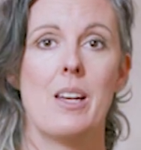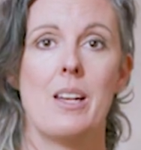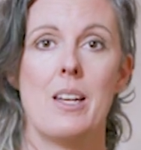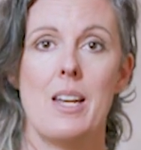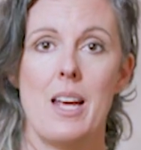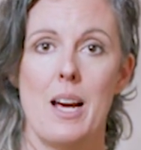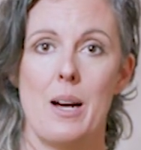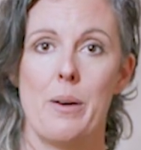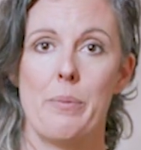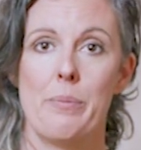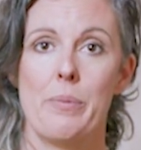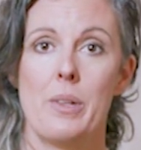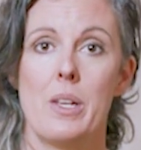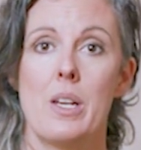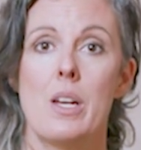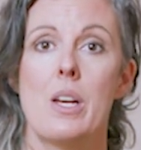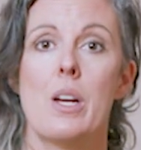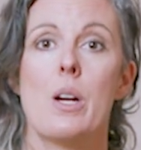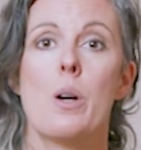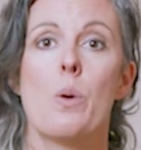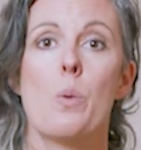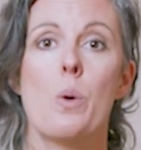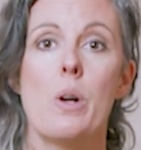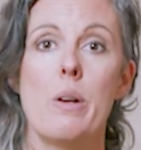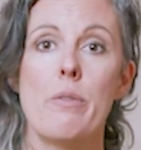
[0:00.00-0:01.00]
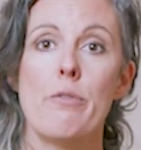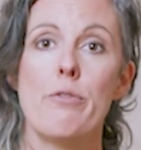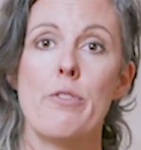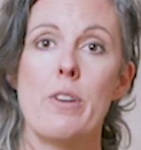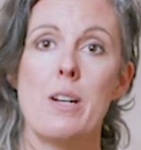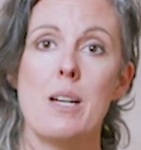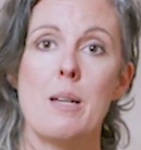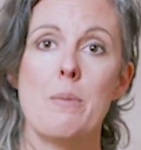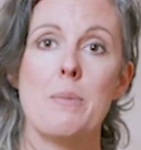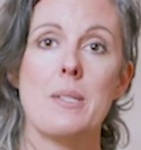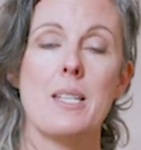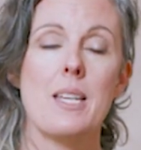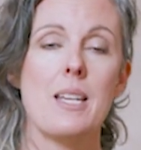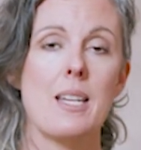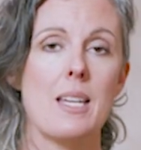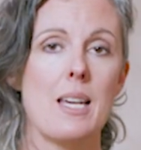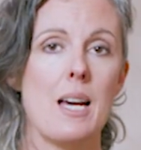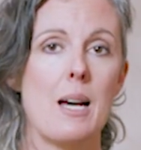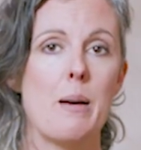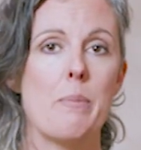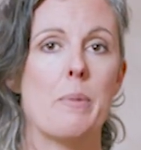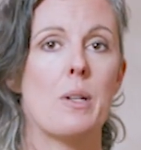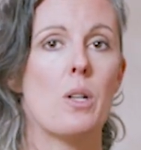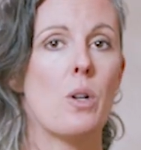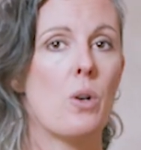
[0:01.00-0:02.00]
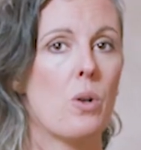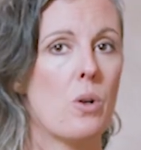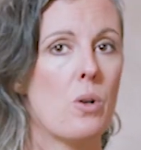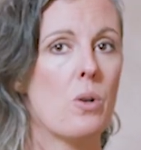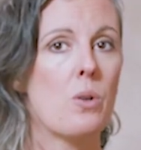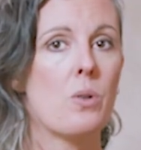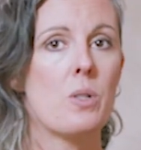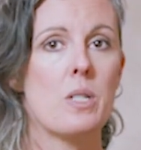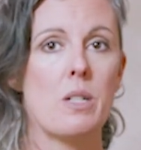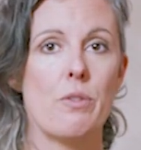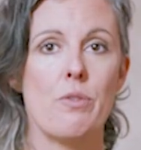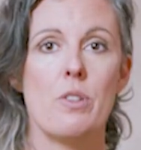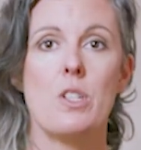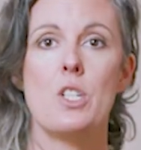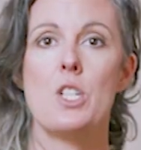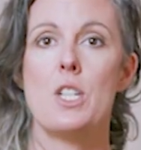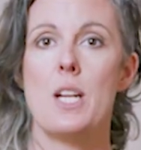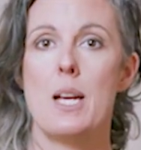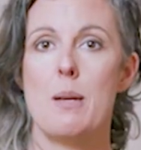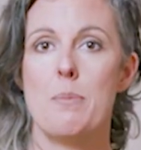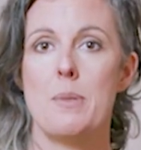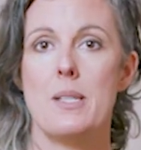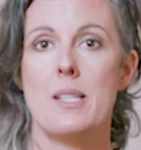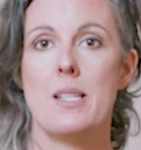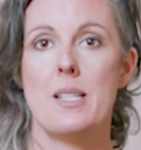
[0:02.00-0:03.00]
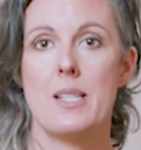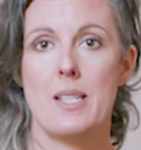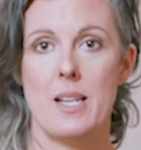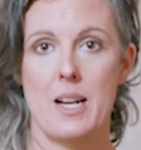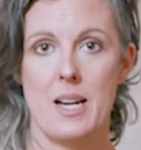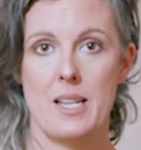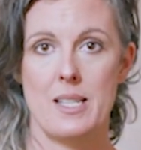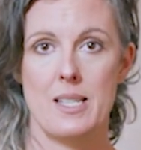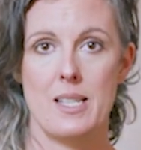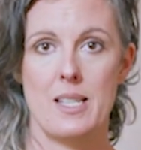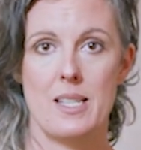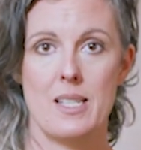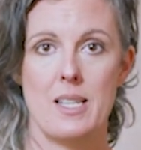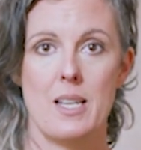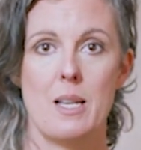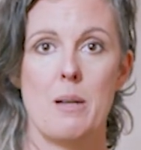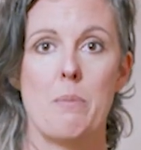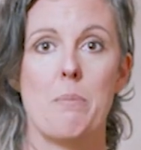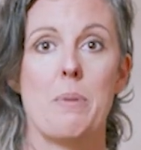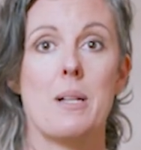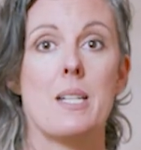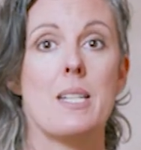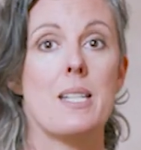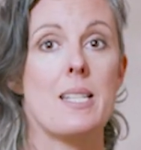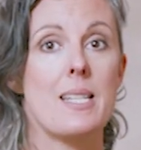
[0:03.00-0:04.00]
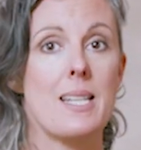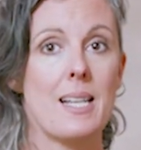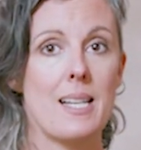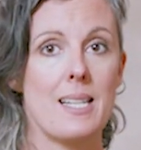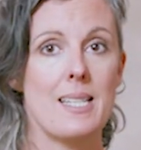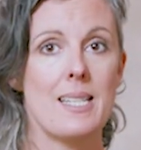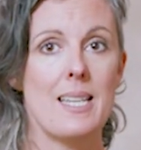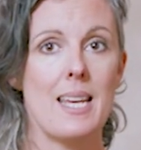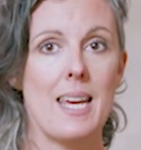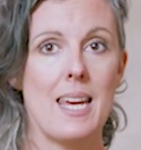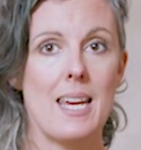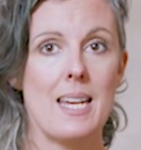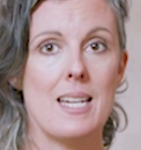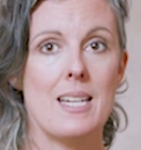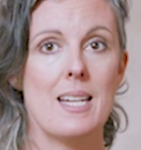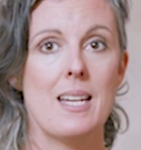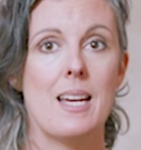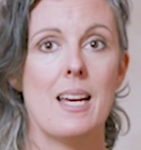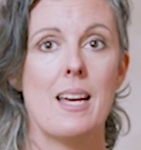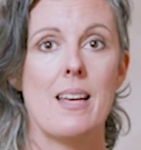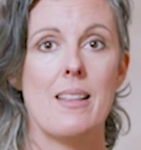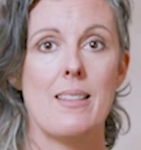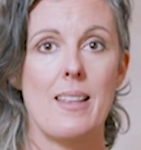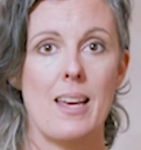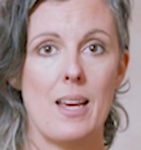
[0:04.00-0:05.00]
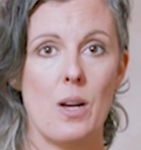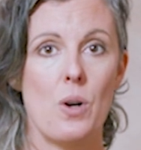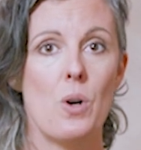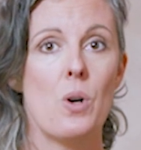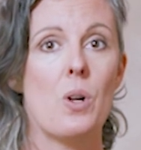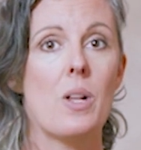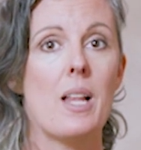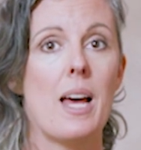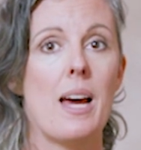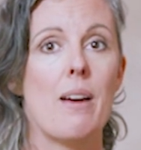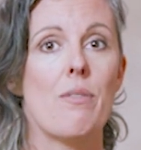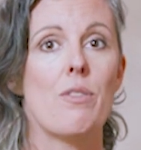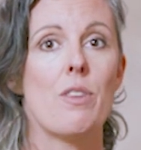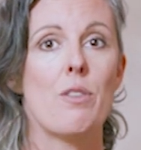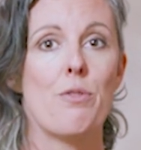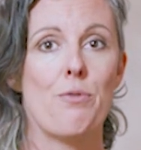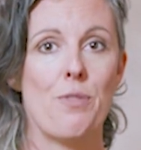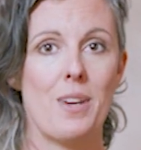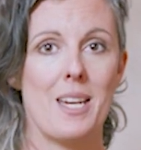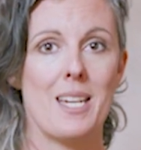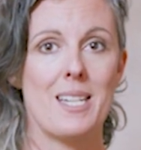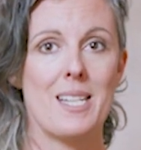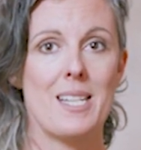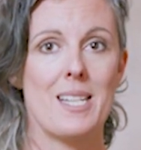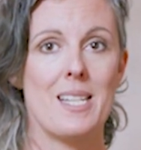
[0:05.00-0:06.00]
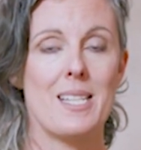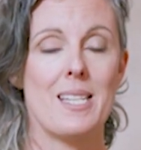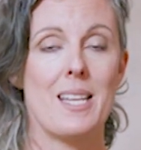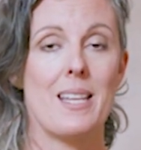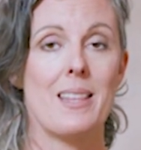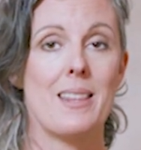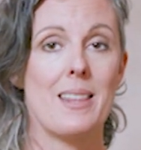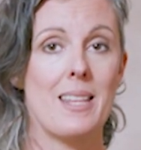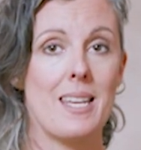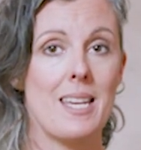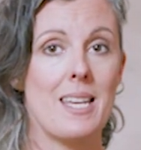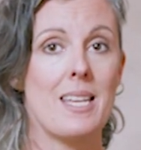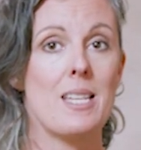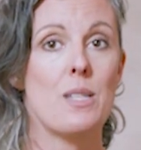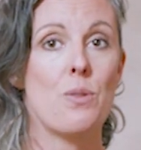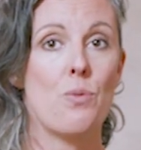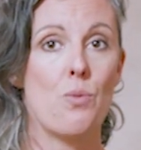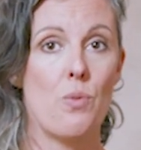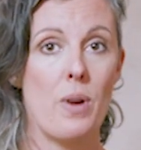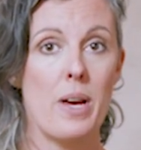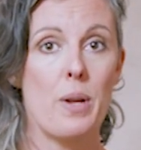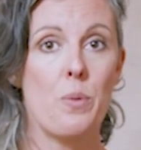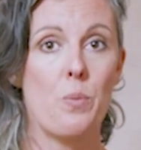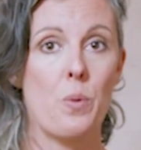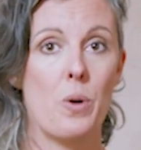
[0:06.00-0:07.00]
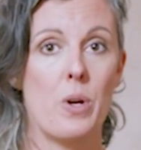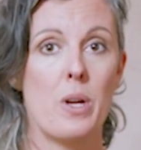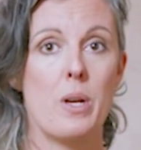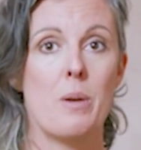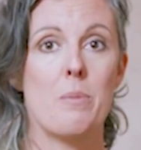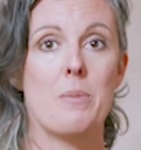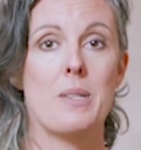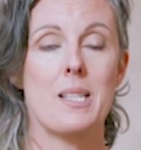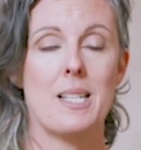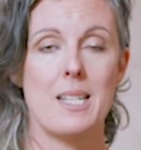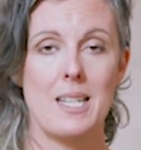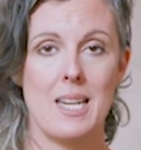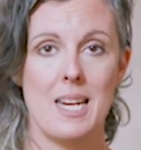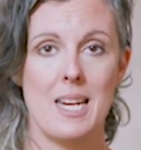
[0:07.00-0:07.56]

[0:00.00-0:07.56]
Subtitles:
Now, worm farms can come in all different shapes and sizes, but to succeed, they all have the features that these red worms